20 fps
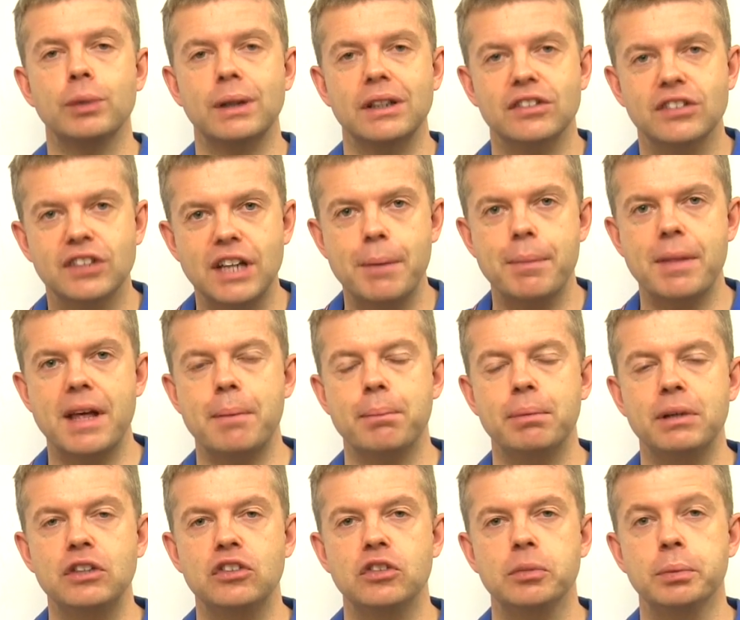to accept that
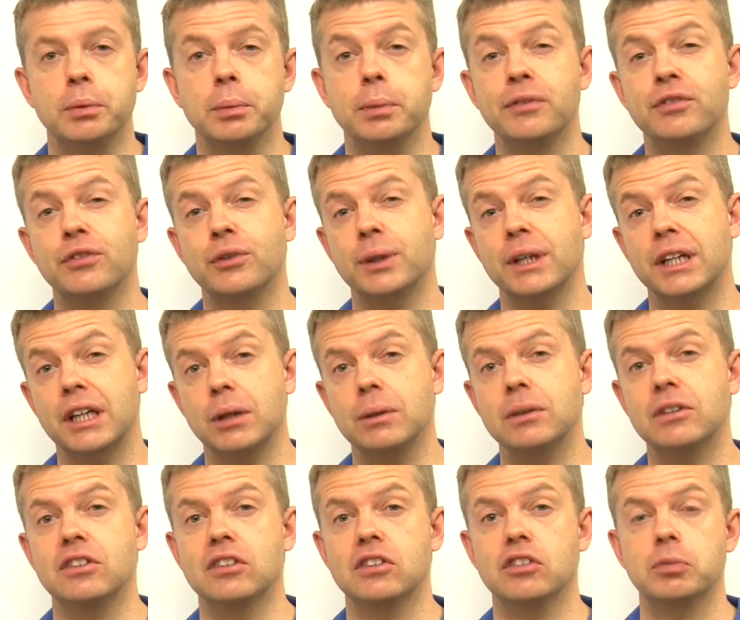principle before I go
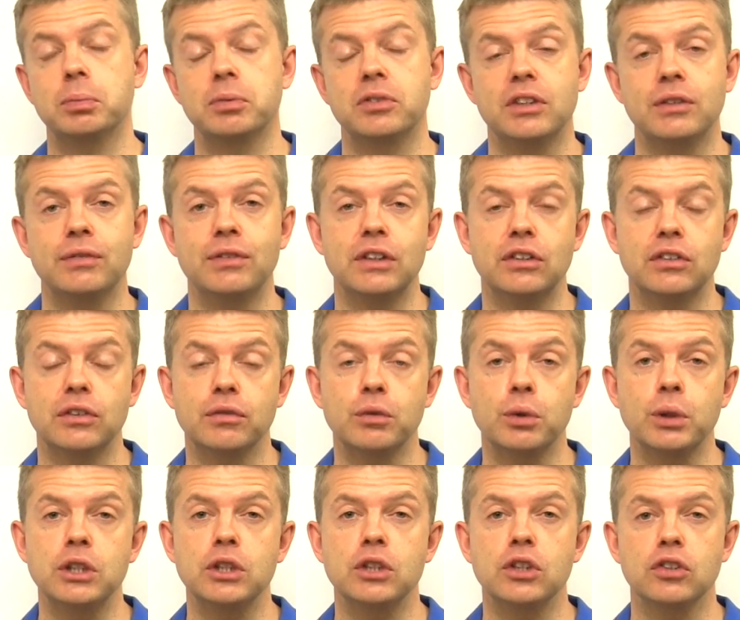into the specifics of
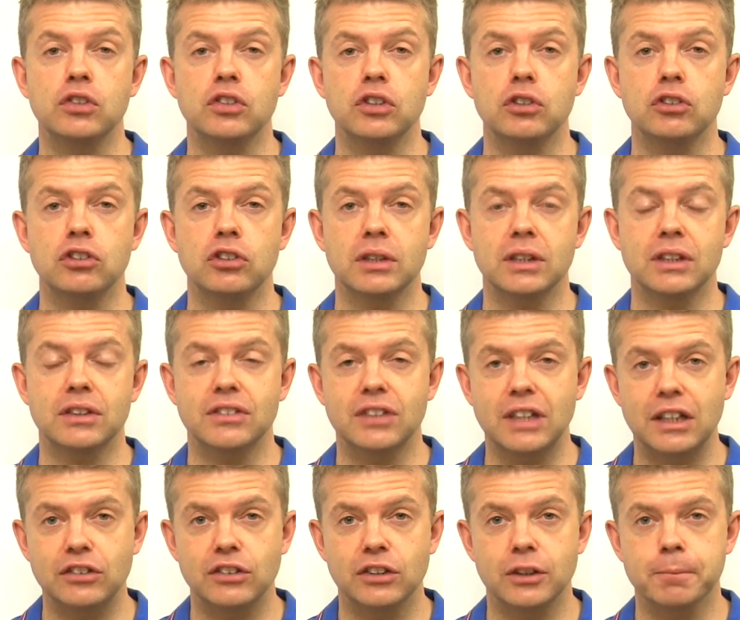what you can do during a
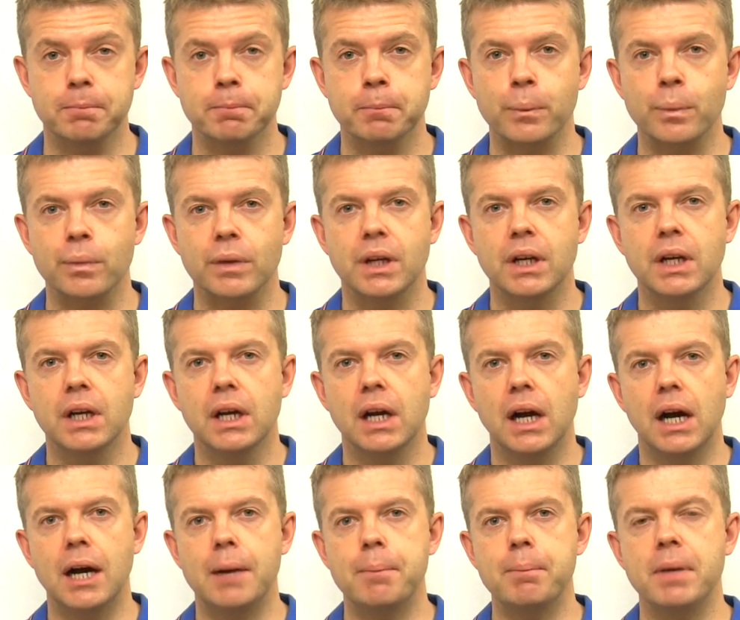session.
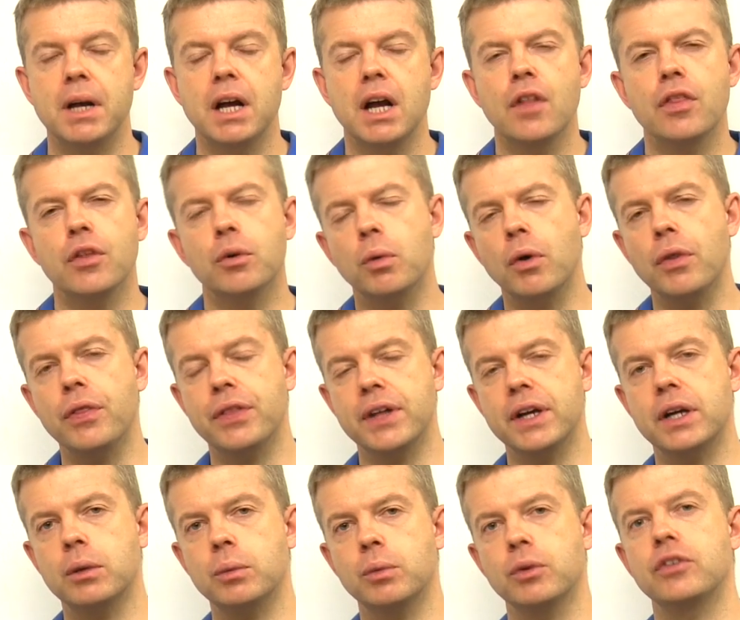The one
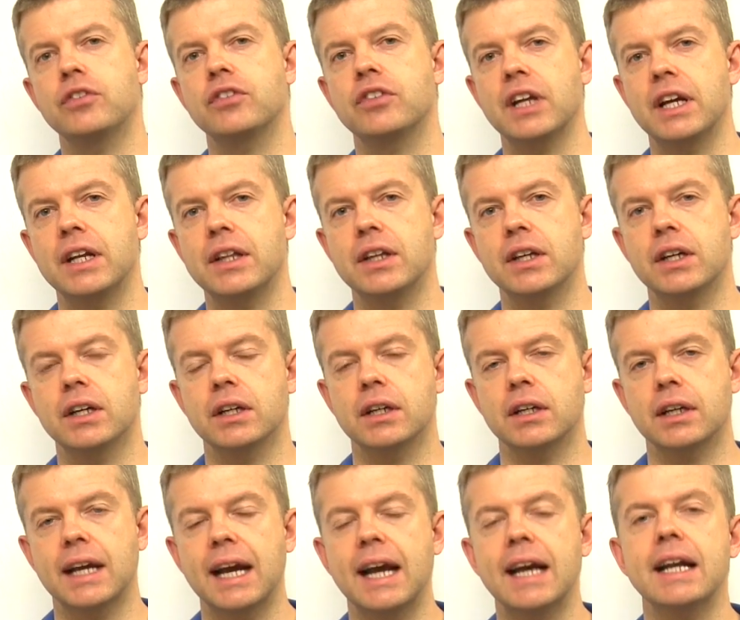thing I would say that
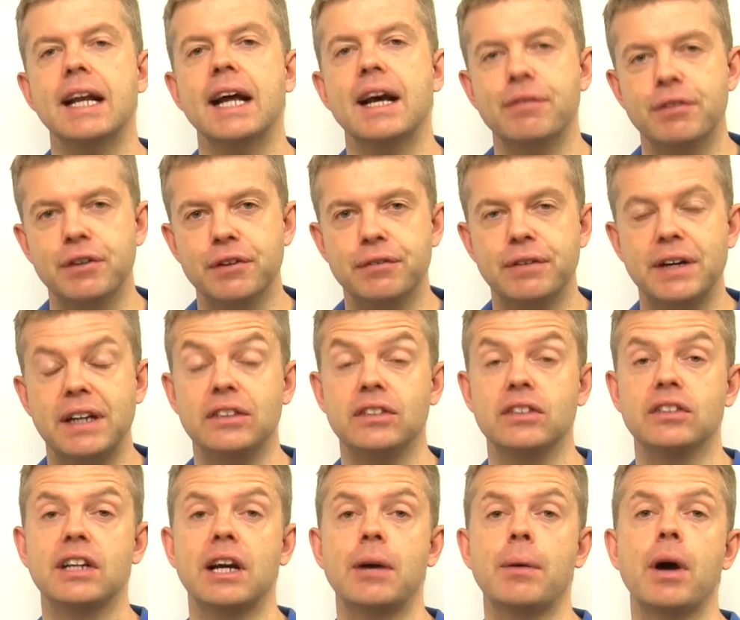can have an effect
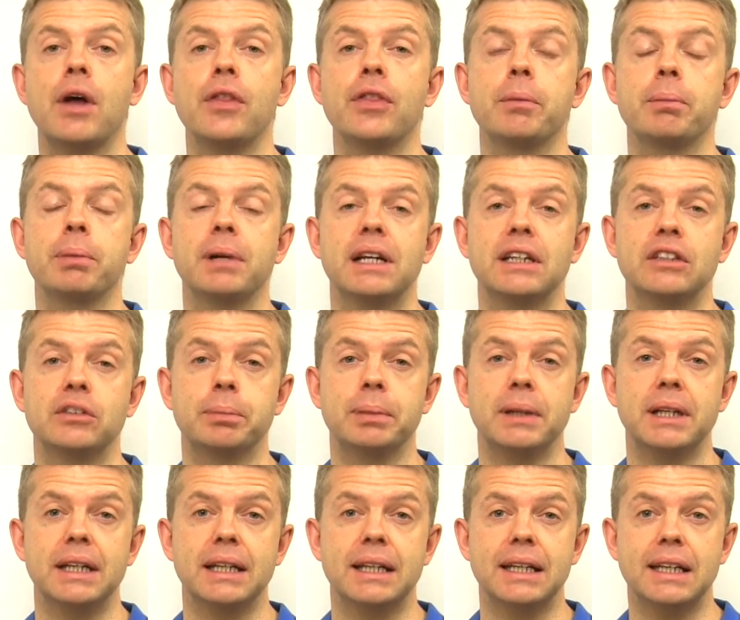is how other players
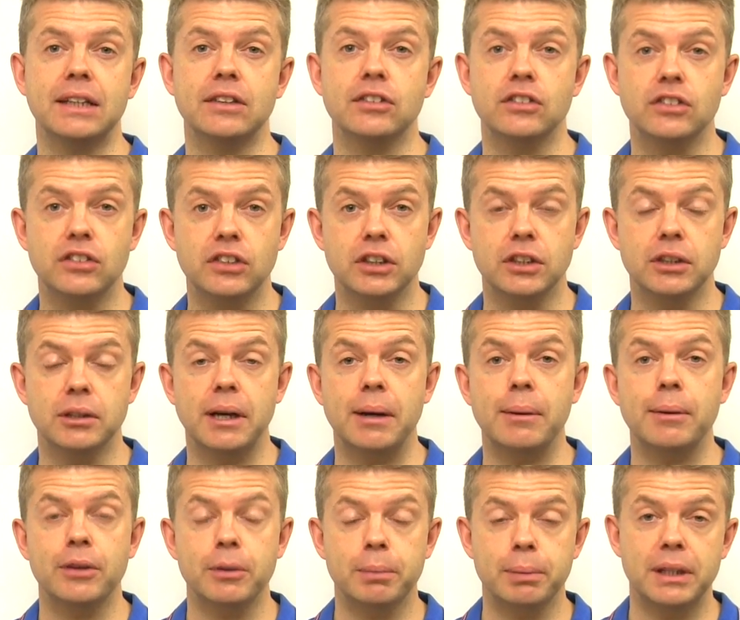play against
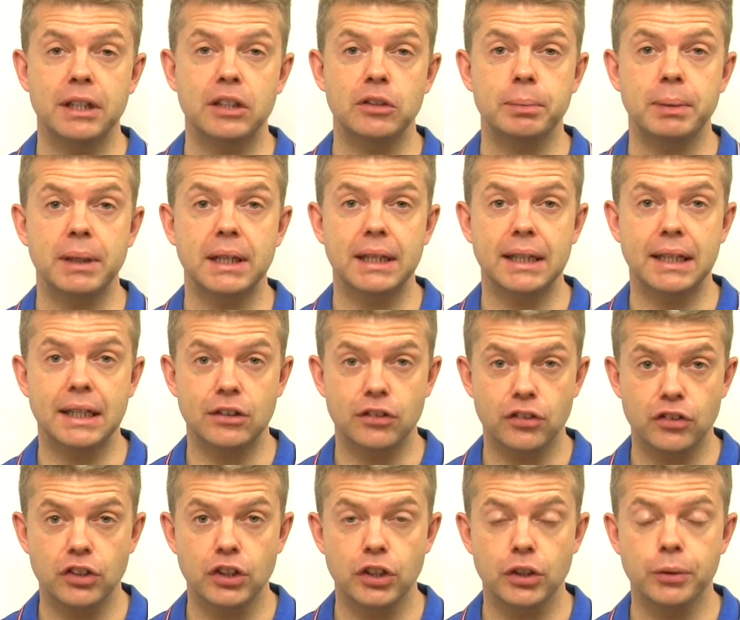
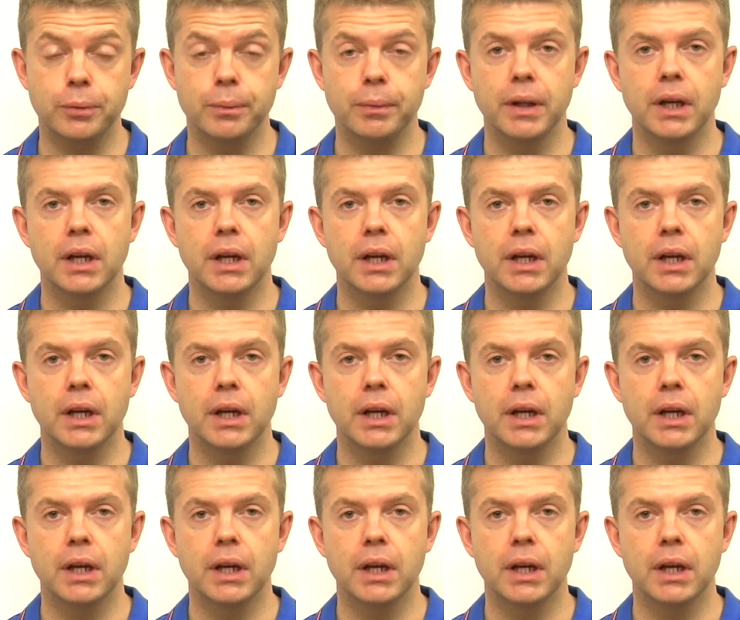you,